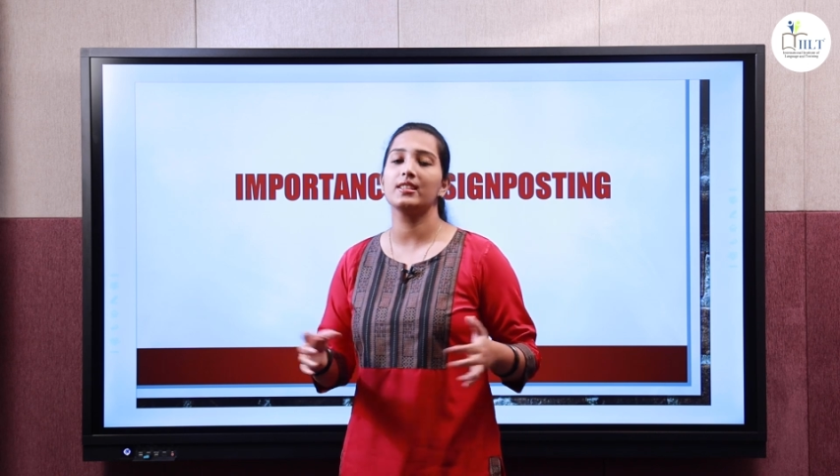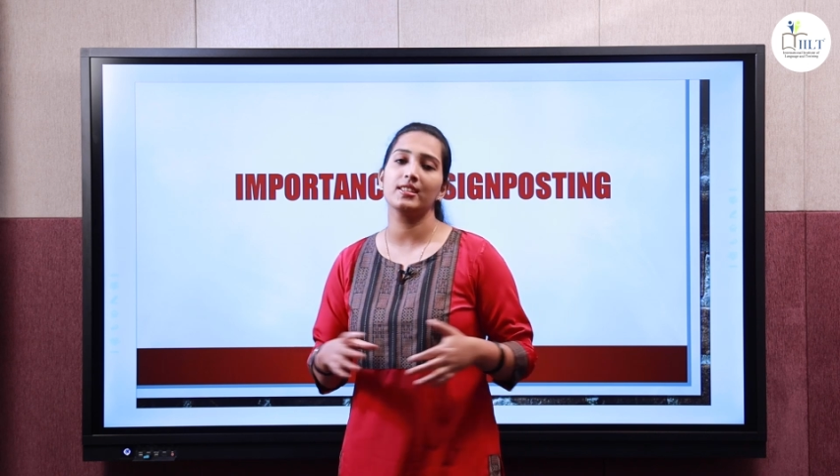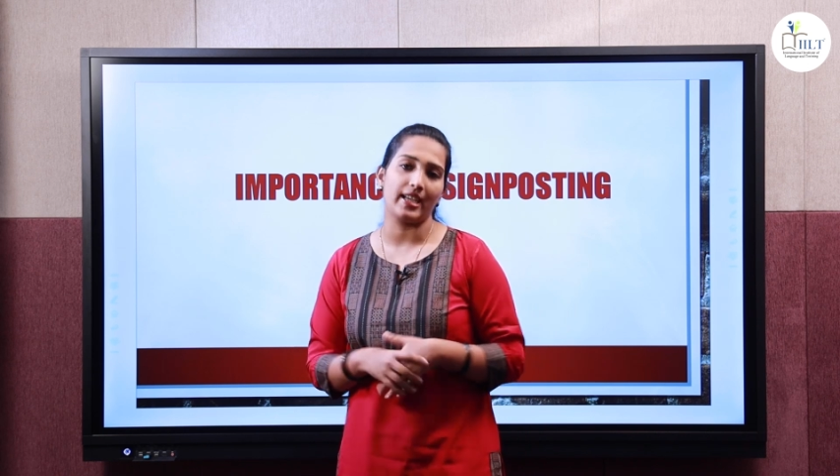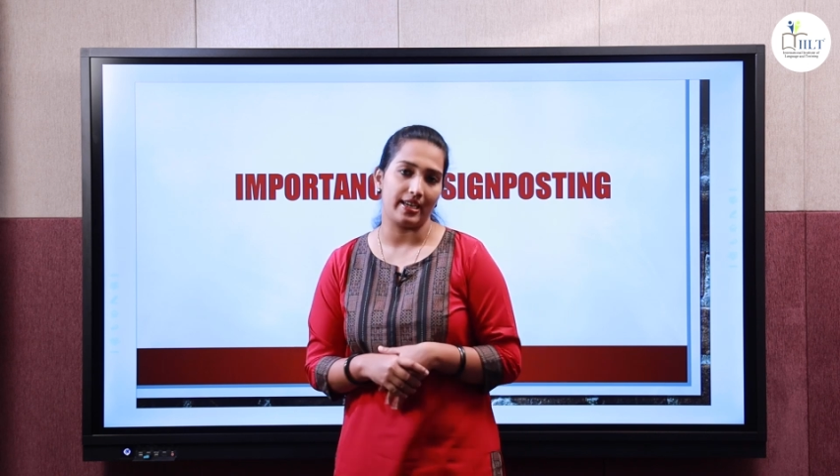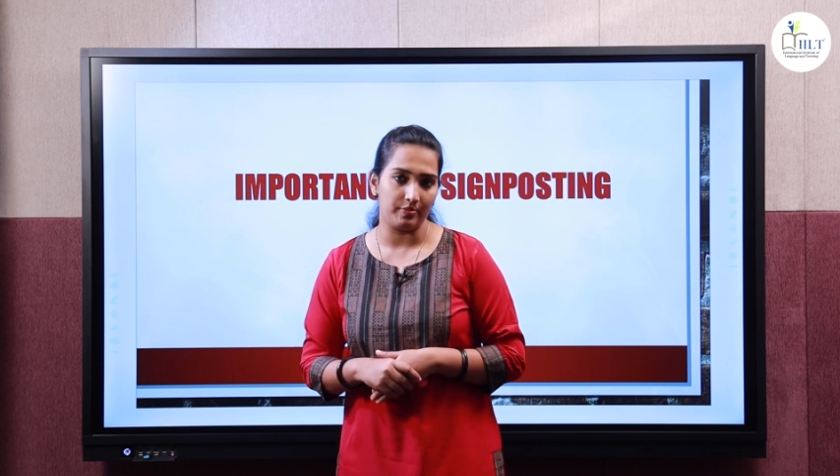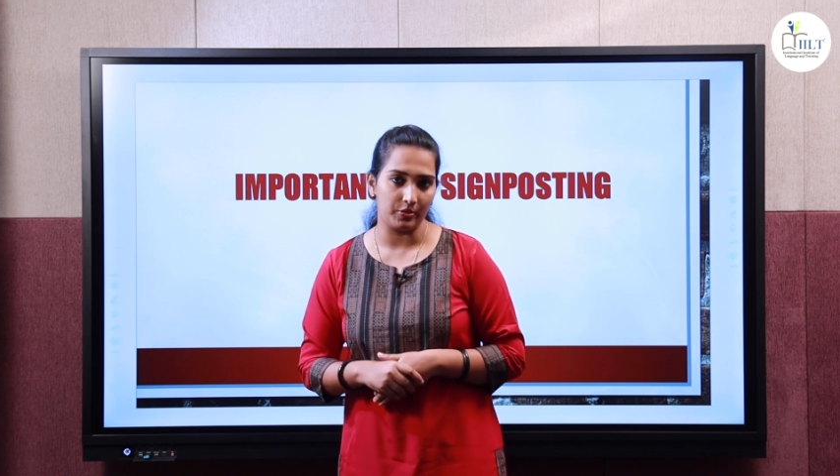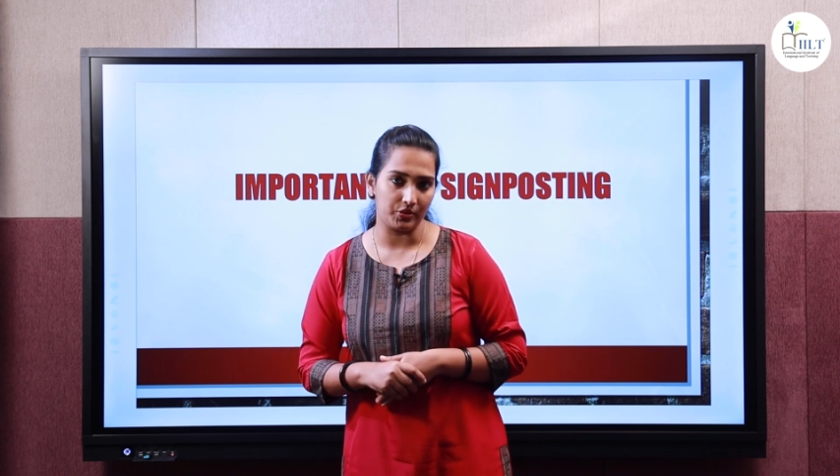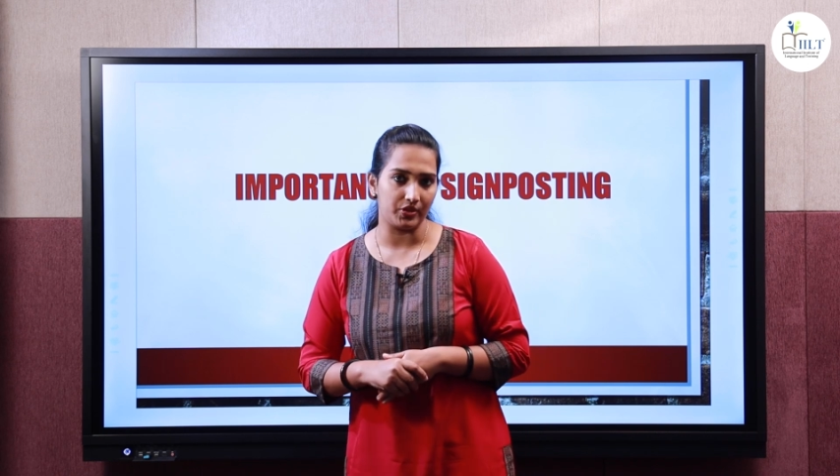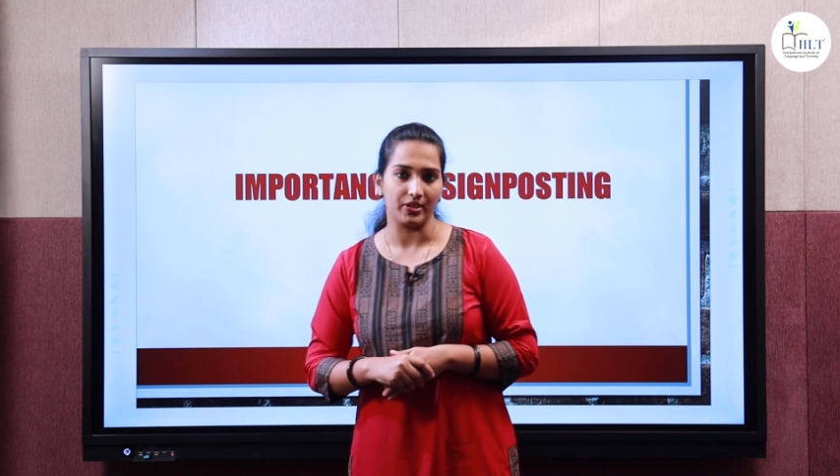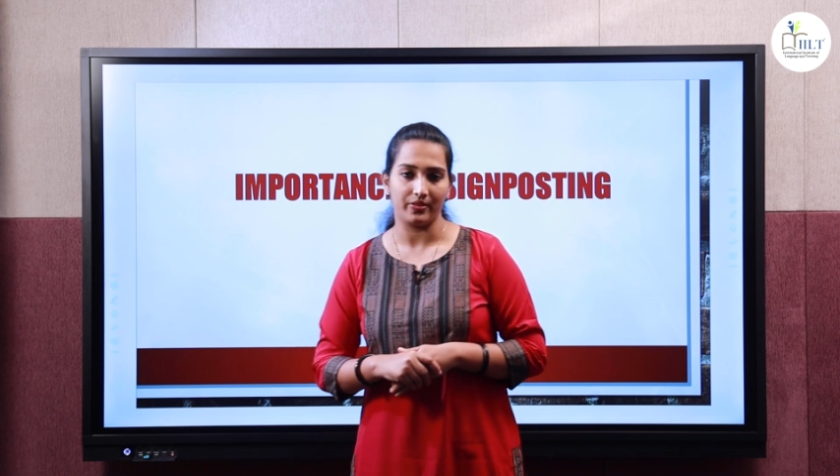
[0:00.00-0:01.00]
is a
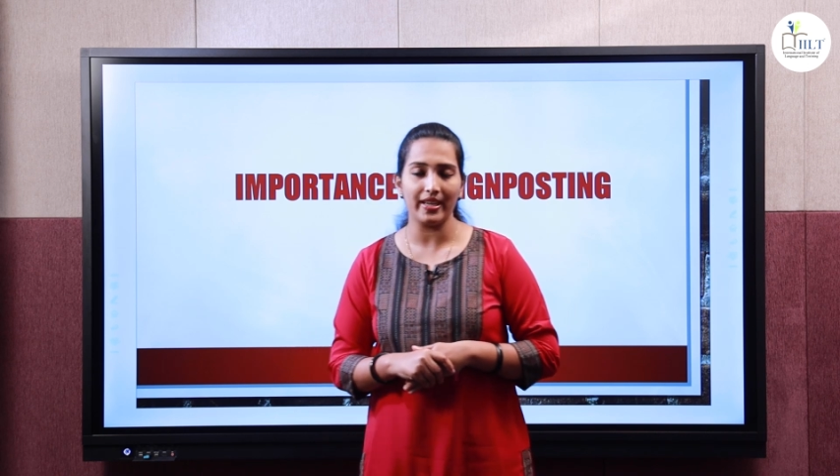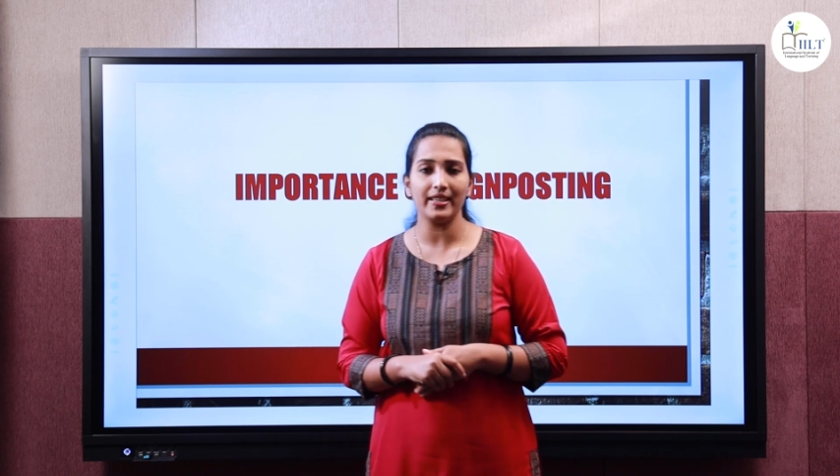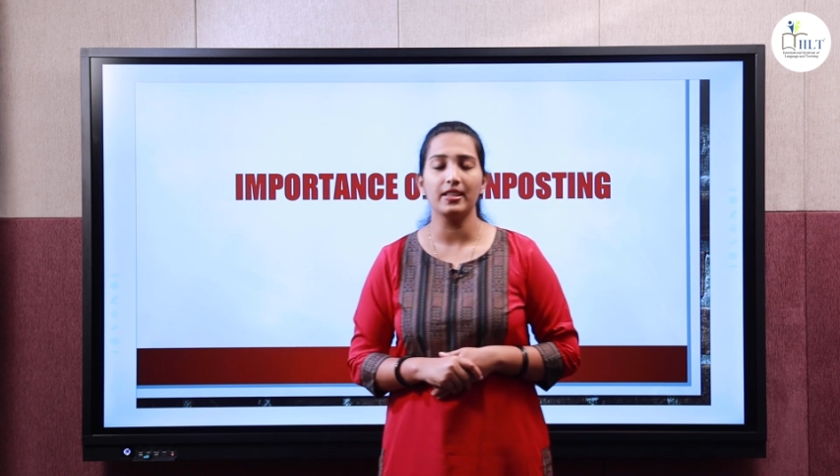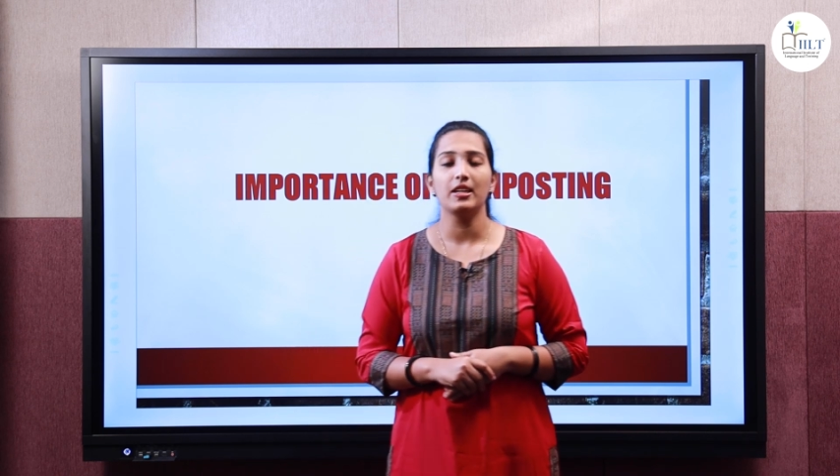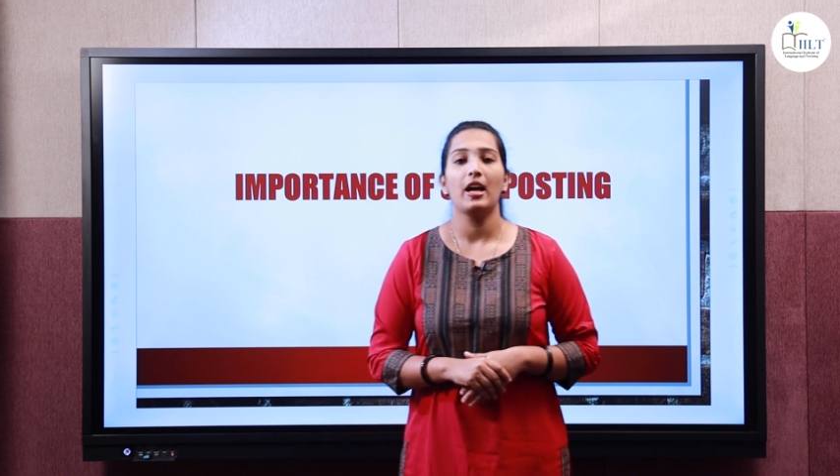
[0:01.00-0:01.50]
signposting, right?